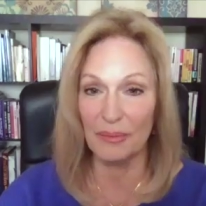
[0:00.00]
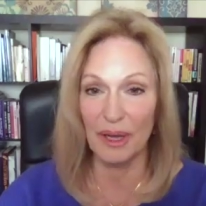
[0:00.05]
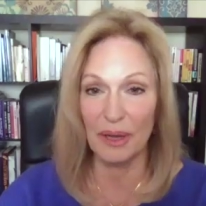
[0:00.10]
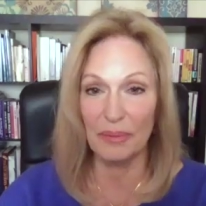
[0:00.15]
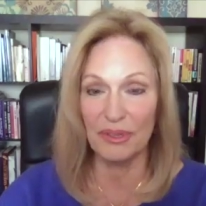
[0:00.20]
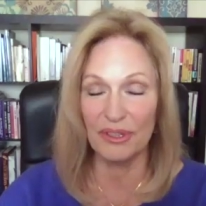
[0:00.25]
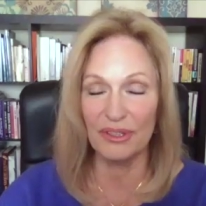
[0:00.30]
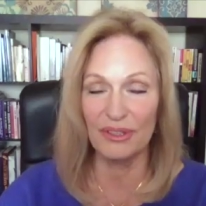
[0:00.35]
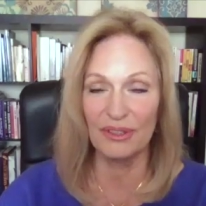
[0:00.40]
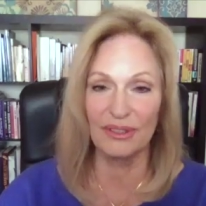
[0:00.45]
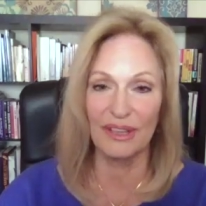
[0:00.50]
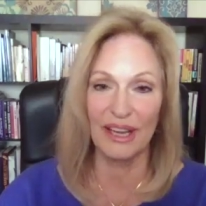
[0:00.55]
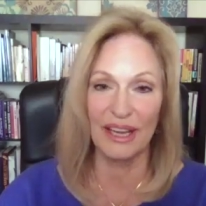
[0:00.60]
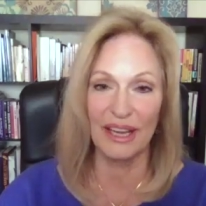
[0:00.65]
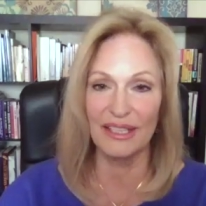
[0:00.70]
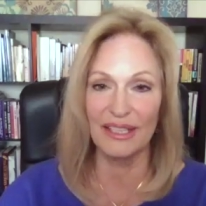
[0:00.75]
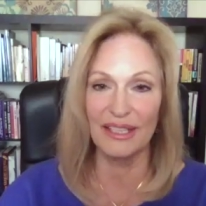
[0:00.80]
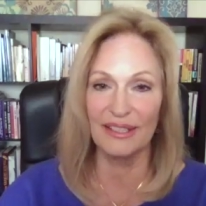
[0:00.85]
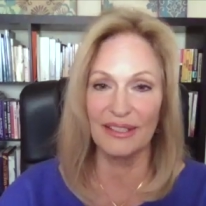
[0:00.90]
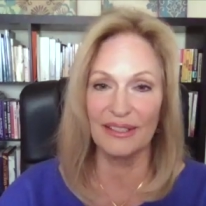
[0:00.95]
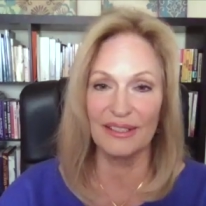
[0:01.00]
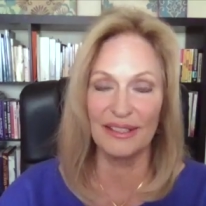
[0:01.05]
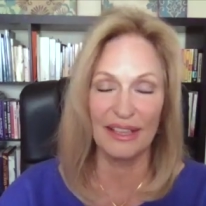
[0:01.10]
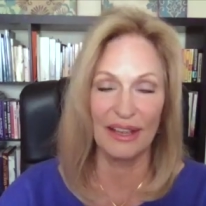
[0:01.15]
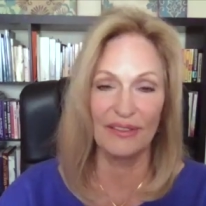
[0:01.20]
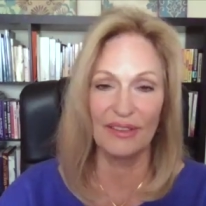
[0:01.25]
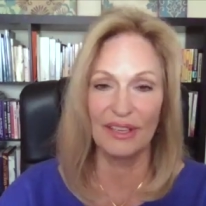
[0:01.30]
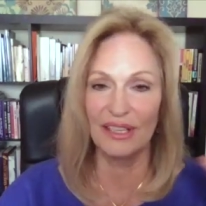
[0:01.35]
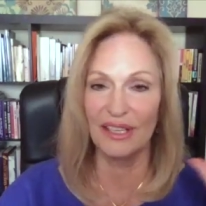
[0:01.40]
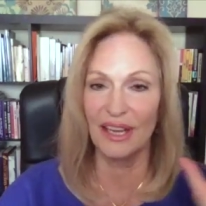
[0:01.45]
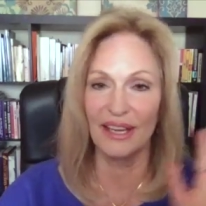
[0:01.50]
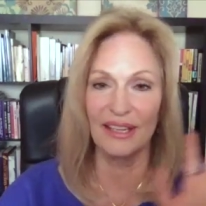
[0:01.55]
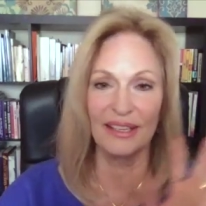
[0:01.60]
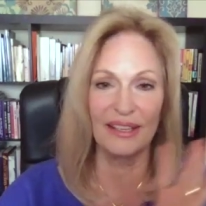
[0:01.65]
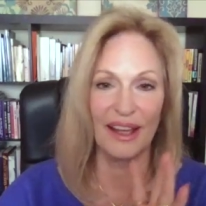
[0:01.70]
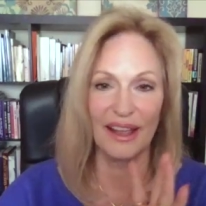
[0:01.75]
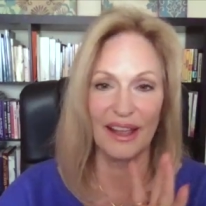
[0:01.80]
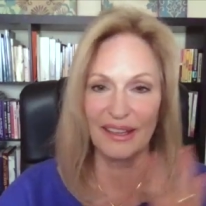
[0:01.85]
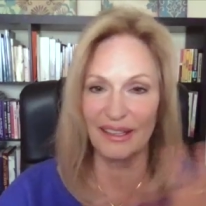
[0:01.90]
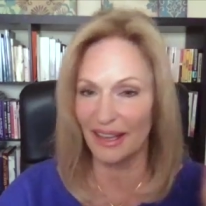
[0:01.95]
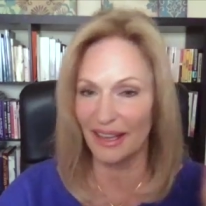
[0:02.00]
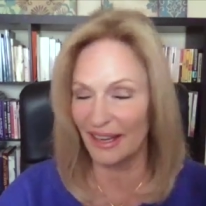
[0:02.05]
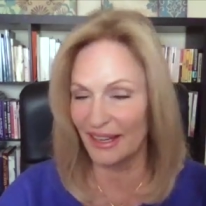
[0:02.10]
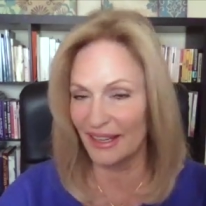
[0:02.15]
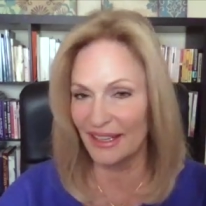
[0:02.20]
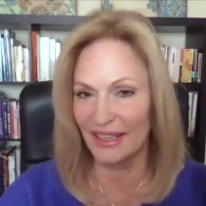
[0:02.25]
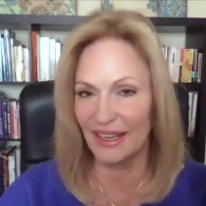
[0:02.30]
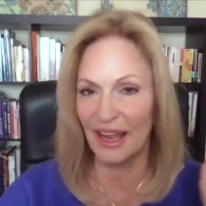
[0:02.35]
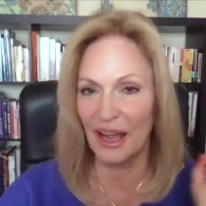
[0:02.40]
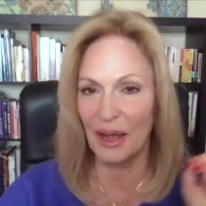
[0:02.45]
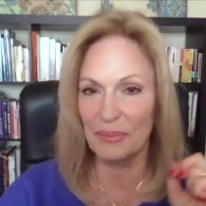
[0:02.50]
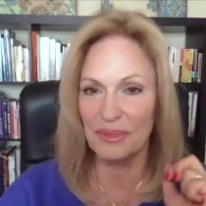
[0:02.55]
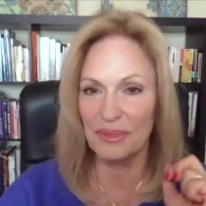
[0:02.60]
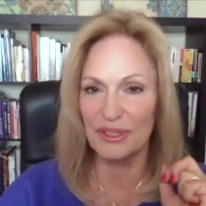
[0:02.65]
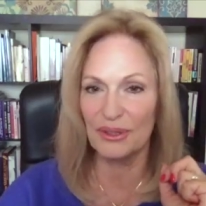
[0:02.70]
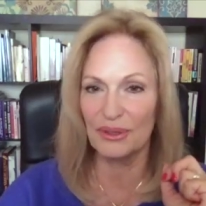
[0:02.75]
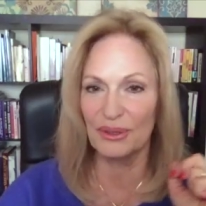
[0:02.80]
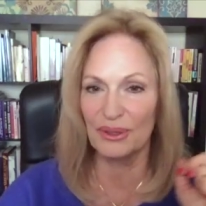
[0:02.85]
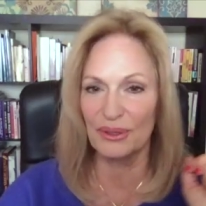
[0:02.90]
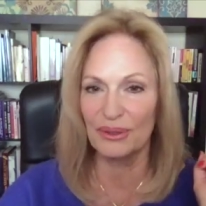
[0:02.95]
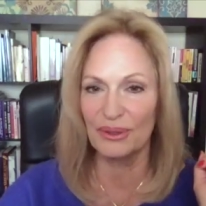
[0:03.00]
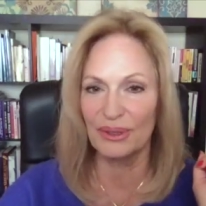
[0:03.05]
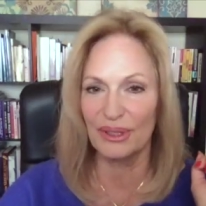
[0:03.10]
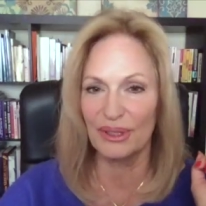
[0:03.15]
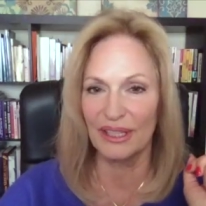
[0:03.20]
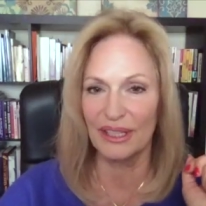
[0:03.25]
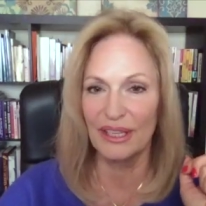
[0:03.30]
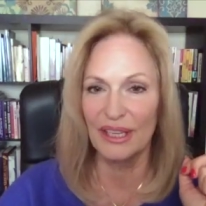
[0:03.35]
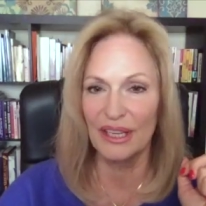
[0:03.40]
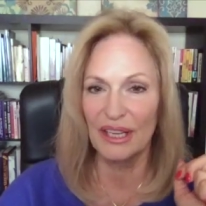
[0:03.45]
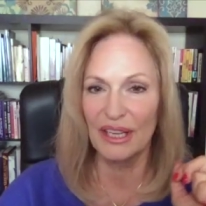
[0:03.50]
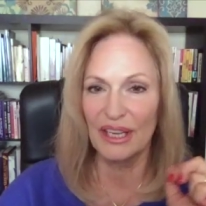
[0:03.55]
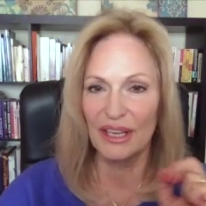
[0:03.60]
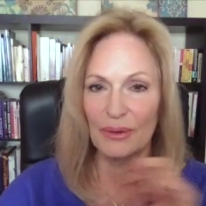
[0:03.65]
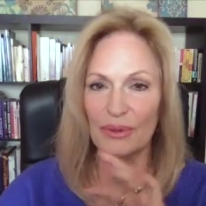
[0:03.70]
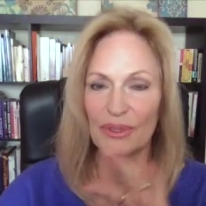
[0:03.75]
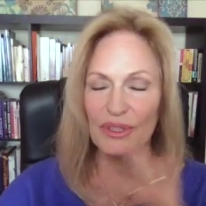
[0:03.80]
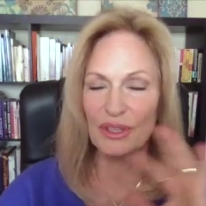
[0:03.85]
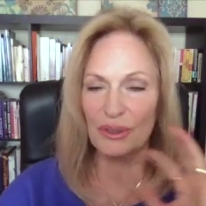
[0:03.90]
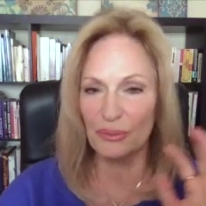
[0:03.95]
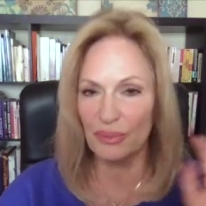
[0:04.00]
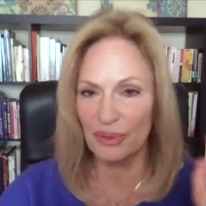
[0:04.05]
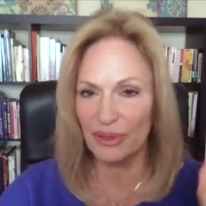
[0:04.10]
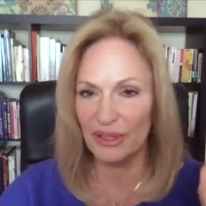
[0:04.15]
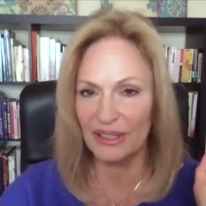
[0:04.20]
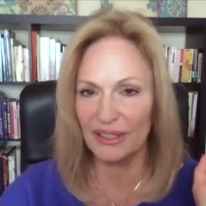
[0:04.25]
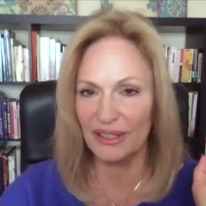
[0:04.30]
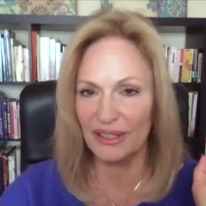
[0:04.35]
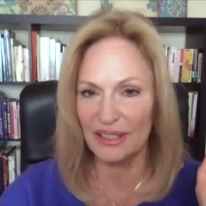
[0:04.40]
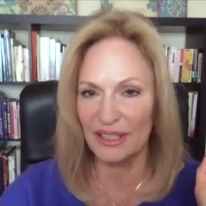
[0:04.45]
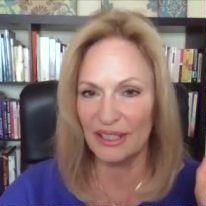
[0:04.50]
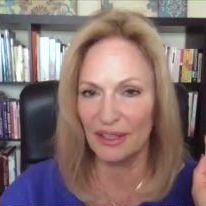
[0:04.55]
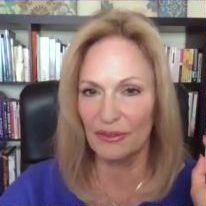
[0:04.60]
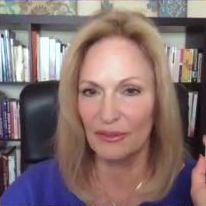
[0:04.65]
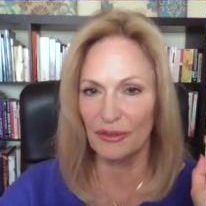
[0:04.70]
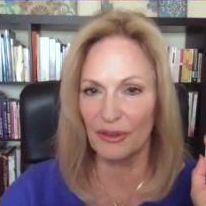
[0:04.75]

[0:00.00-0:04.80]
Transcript: up to 1978, 980, absolutely was completely yeah.